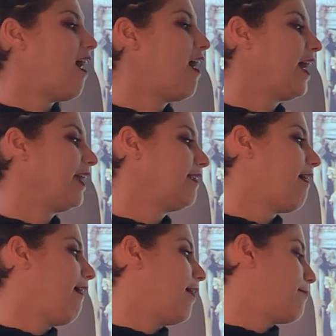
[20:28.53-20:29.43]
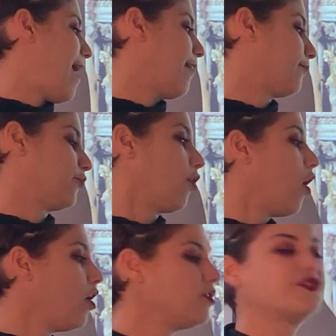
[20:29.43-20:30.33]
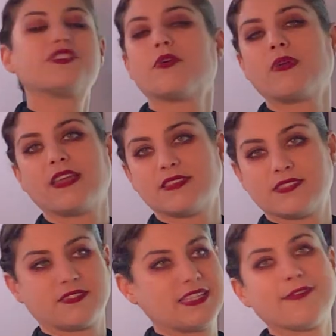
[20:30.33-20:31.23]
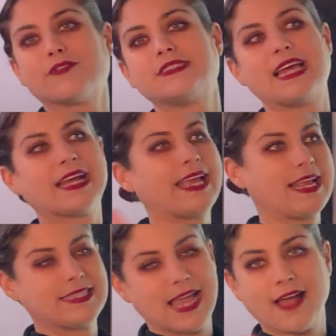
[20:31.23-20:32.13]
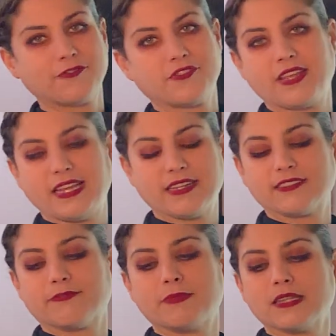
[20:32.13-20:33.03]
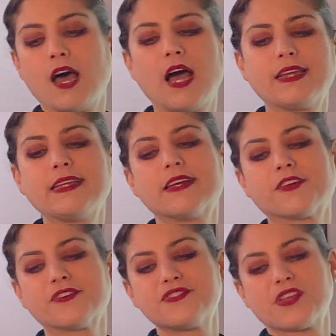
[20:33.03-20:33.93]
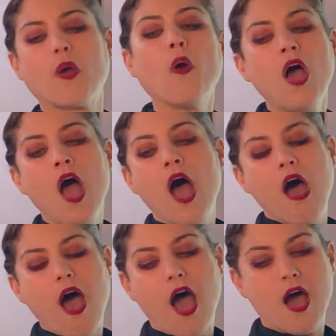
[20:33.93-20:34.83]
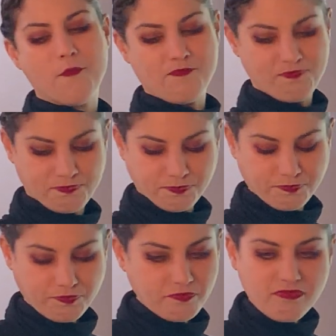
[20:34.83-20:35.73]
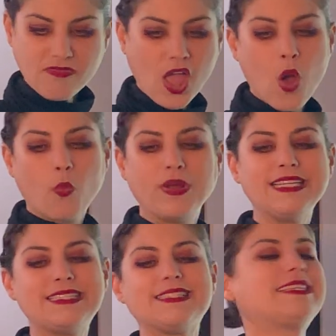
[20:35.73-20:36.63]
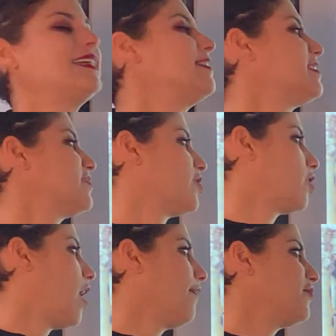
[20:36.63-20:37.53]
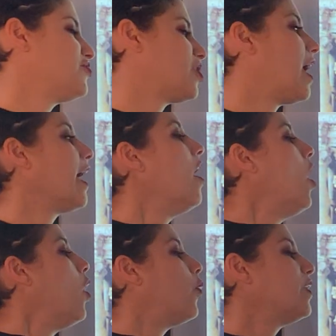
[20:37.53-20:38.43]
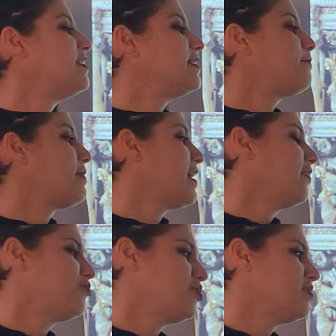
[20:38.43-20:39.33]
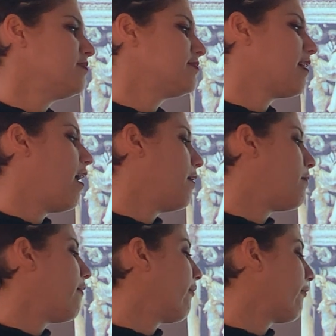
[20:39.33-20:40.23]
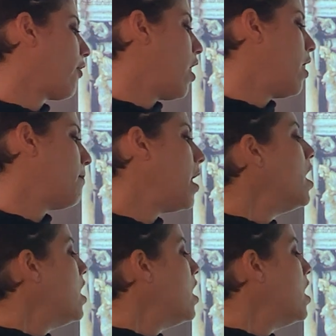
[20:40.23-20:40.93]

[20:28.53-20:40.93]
um, after all, so we, so several decades after the Edict of Milan here. So um, we see this sarcophagi with depictions um, from